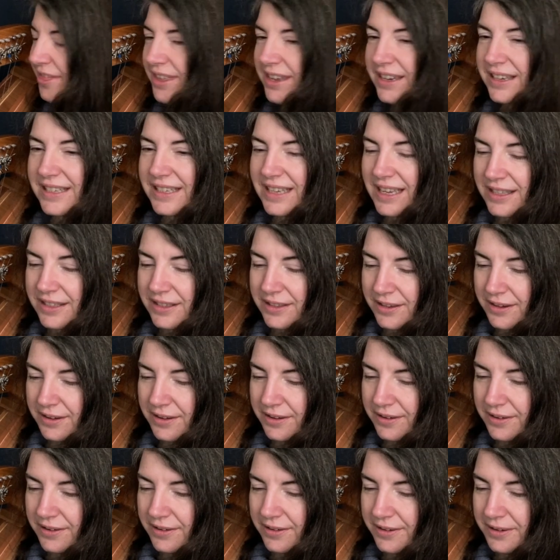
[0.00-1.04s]
think that
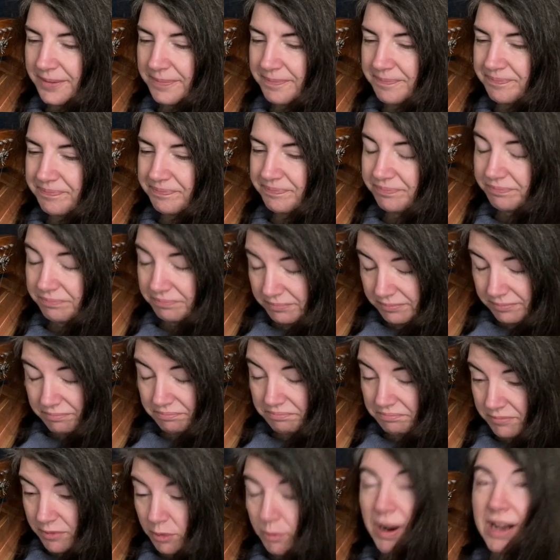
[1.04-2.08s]
um,
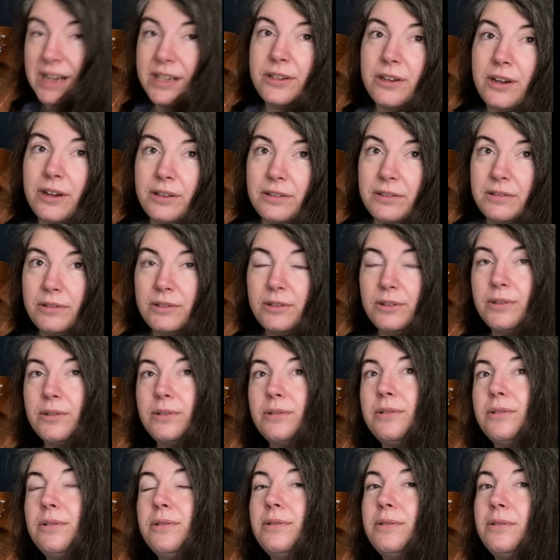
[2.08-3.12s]
well done.
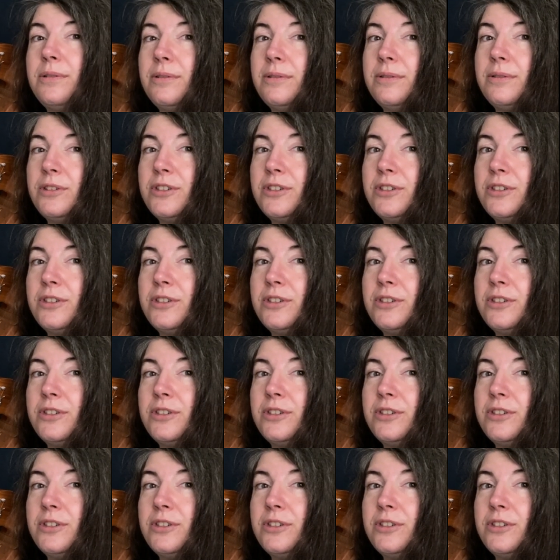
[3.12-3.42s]
You